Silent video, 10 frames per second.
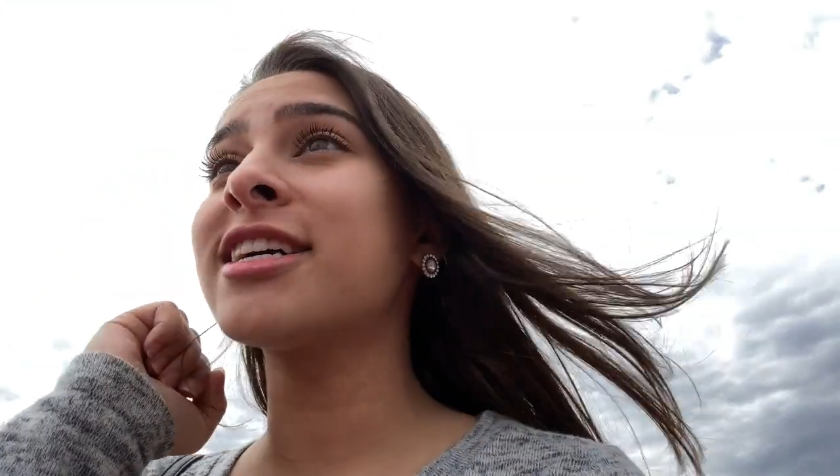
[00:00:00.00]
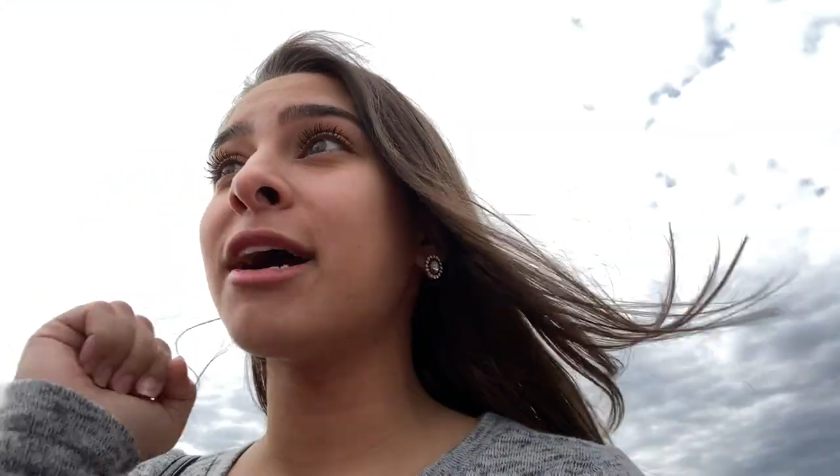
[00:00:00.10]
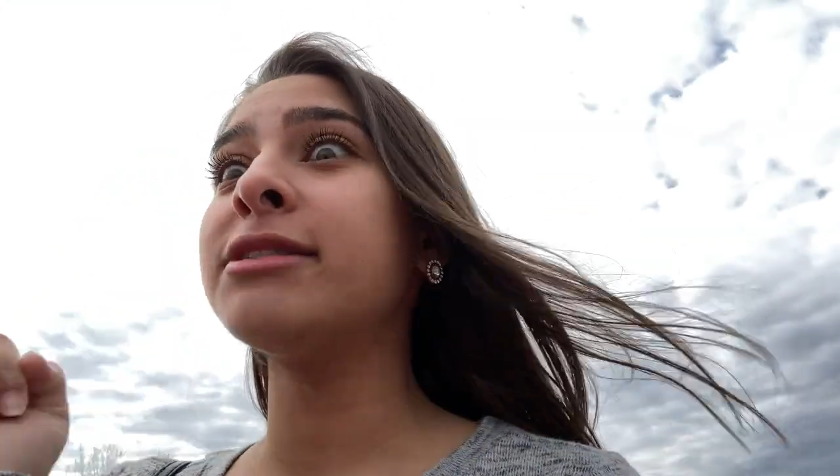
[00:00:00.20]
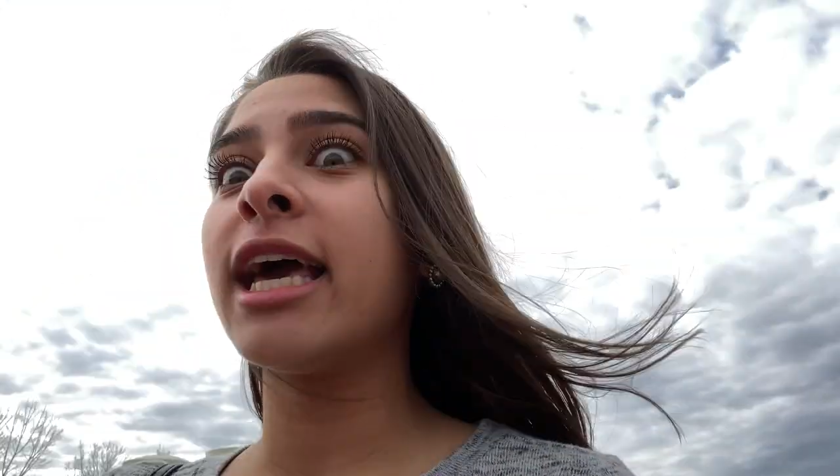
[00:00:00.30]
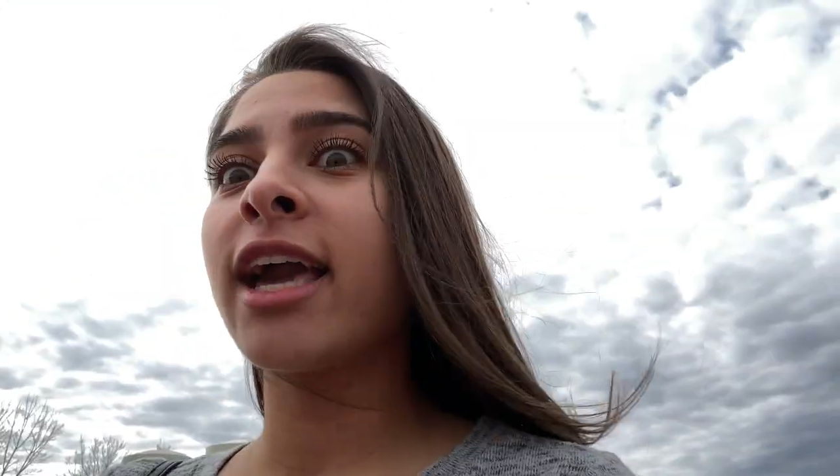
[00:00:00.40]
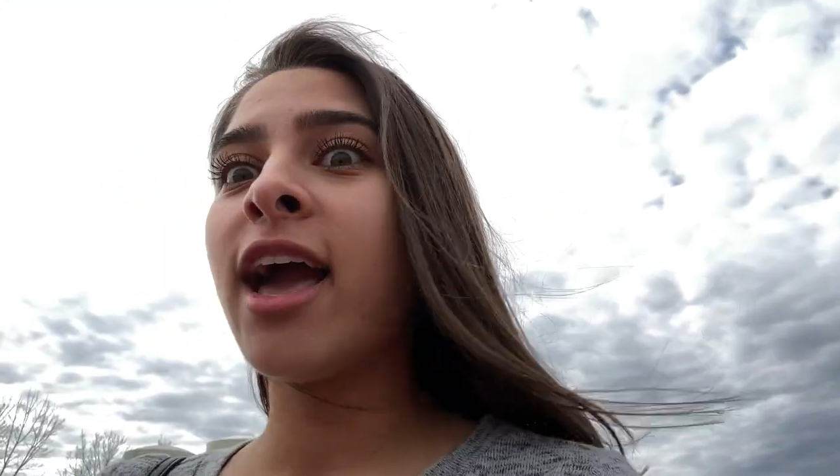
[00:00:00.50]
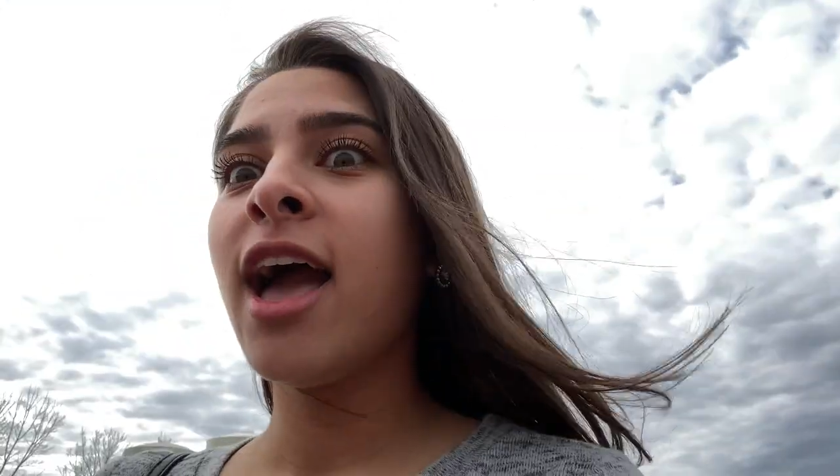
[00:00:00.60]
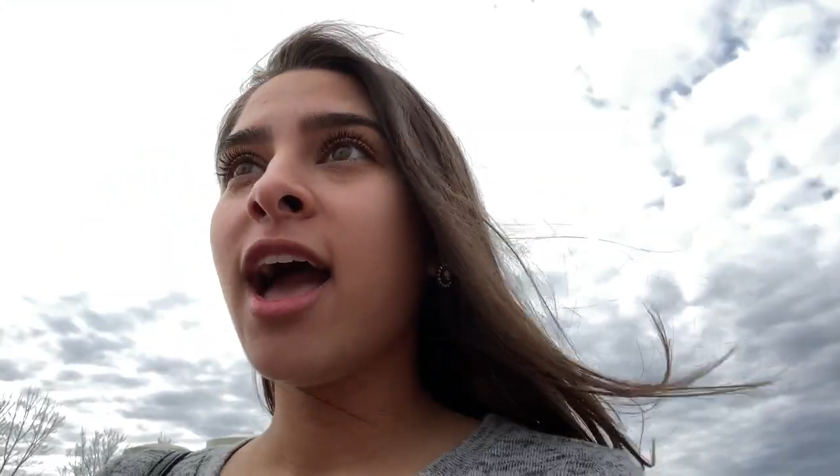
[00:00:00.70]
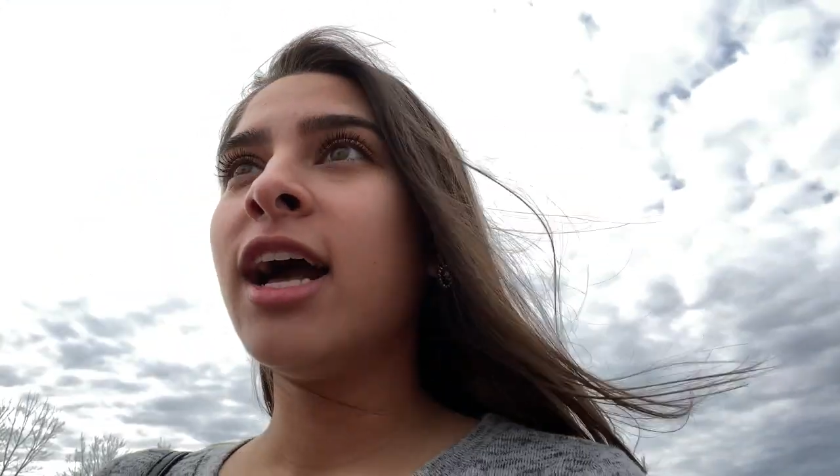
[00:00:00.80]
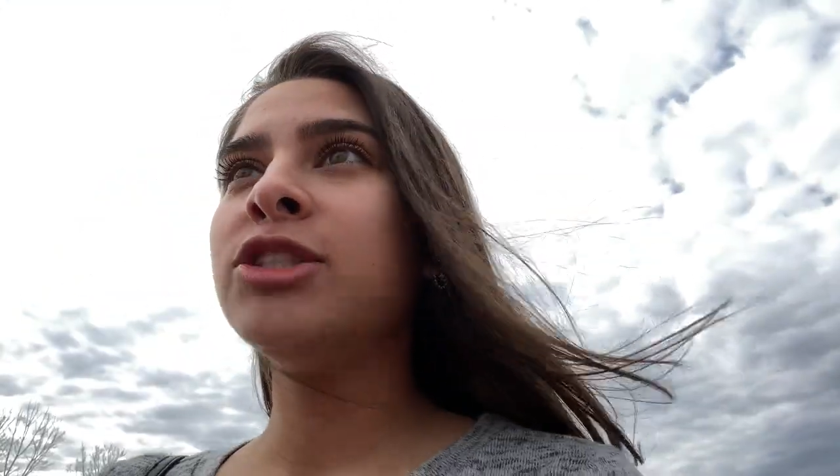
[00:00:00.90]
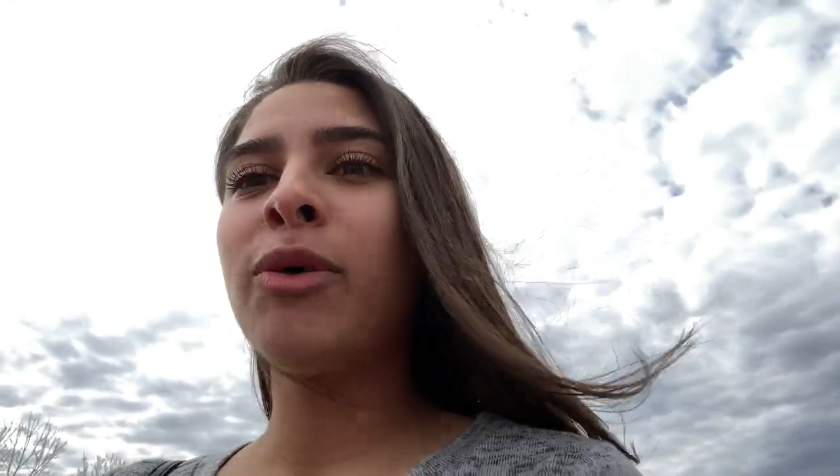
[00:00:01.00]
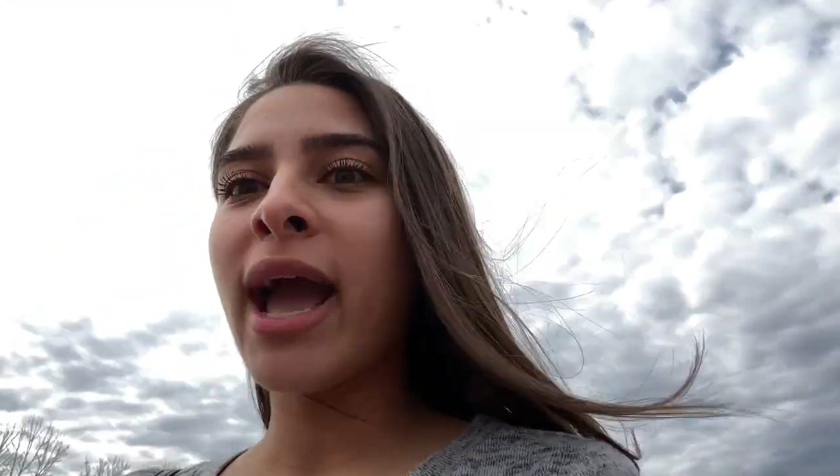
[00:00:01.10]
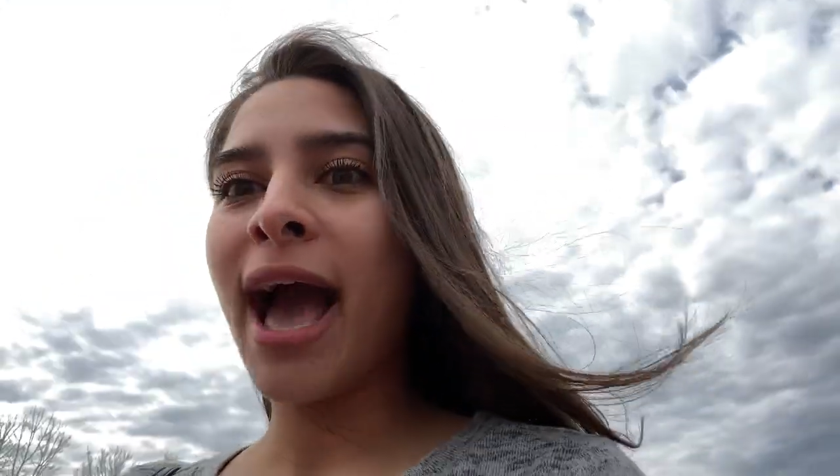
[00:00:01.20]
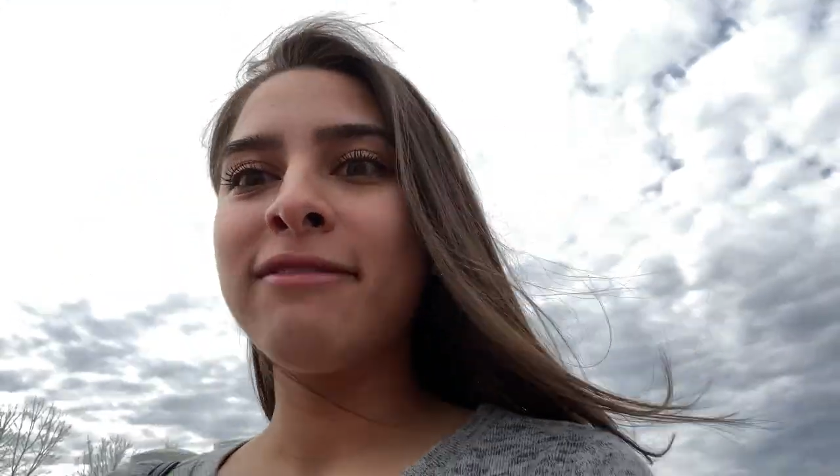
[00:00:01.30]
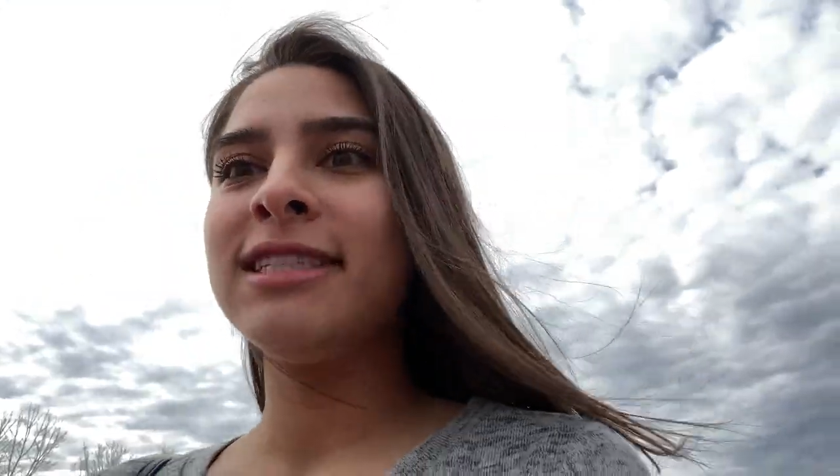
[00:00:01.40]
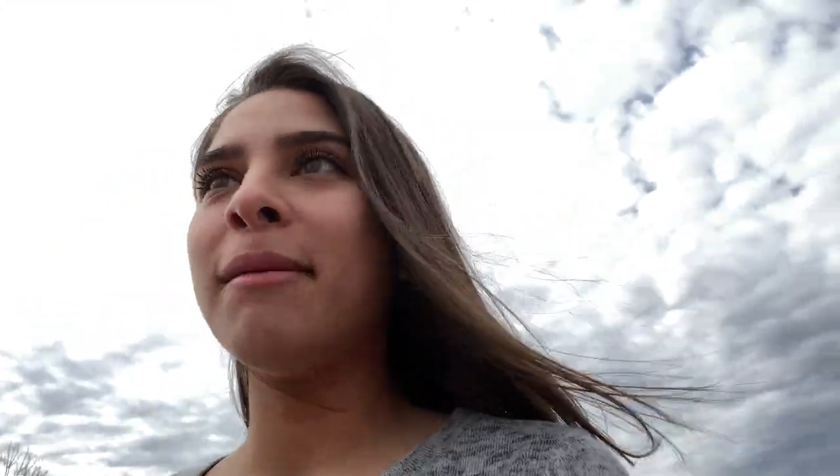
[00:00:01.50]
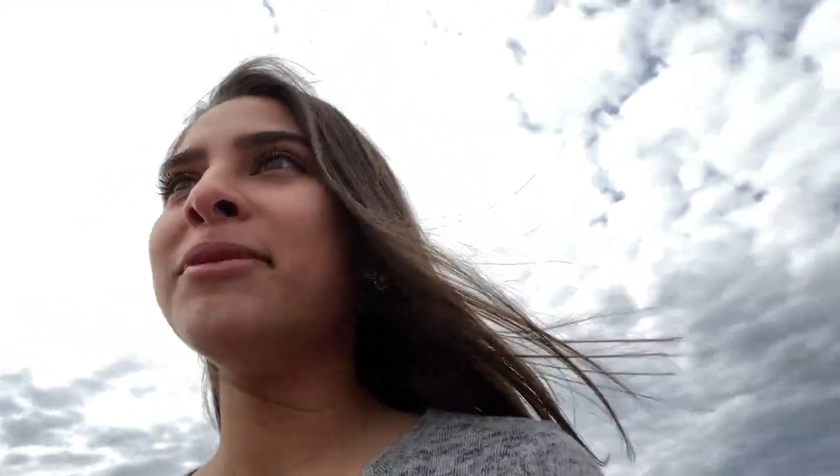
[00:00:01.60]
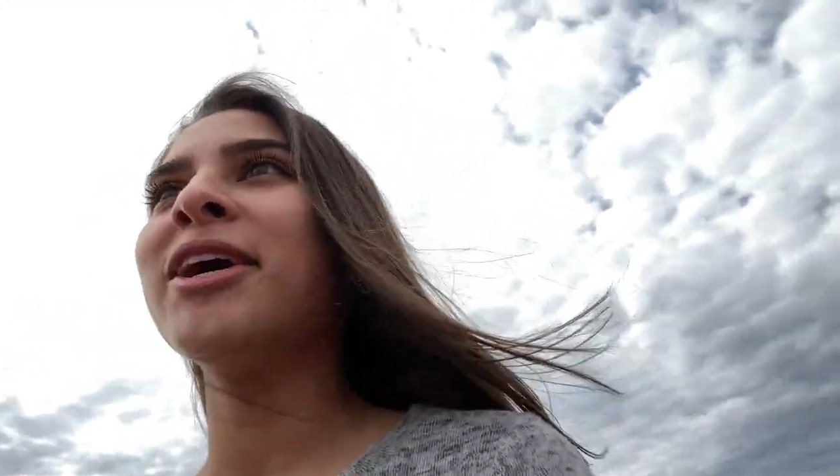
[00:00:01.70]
I was like, do I have something